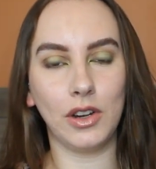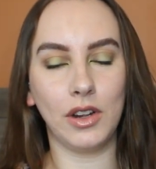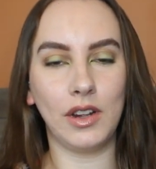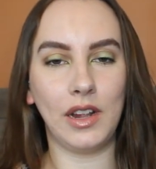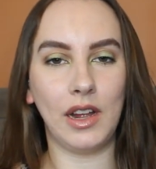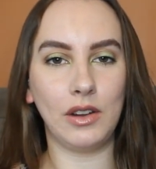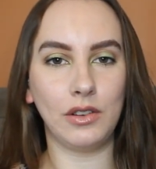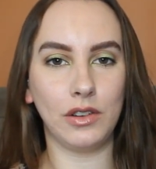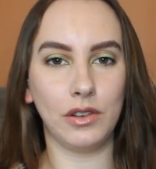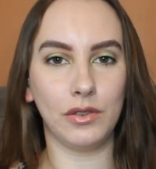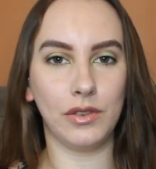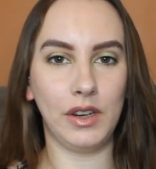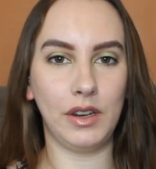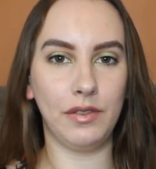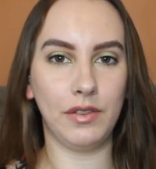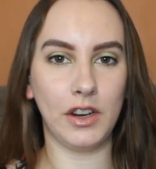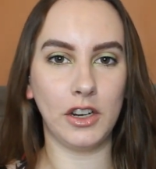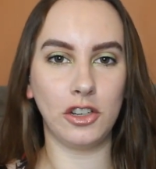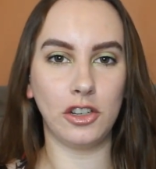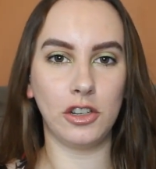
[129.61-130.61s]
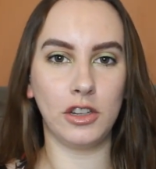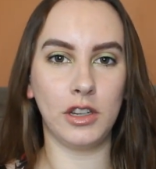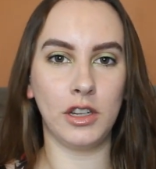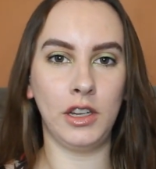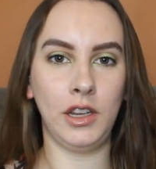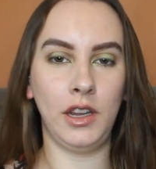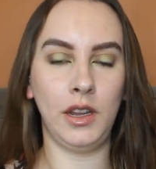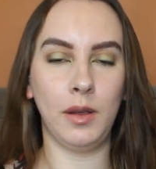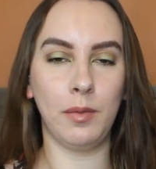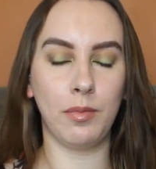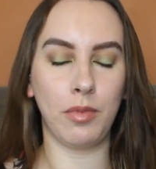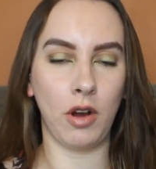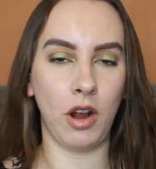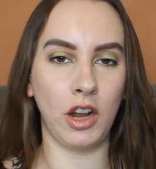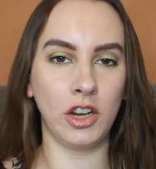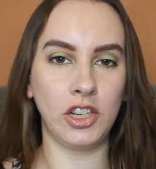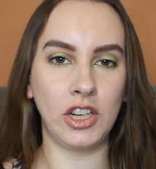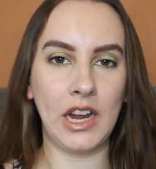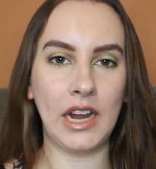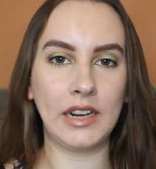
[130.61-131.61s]
you're allowed to refresh the
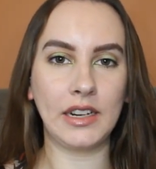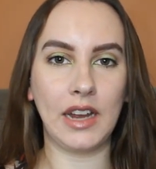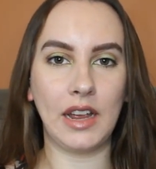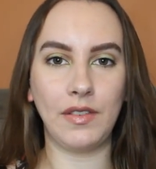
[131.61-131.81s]
project.